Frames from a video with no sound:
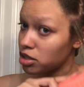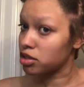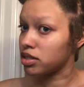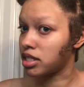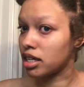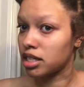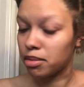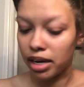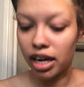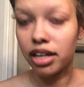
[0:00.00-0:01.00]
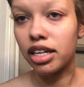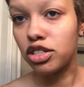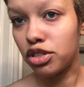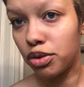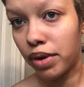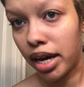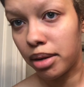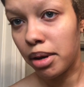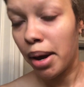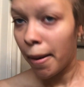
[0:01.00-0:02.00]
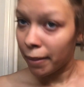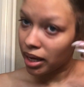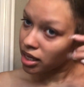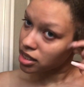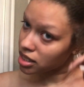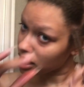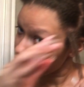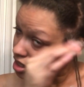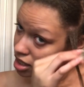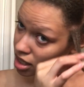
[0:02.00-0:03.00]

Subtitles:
twist outs on my hair that's too wet because then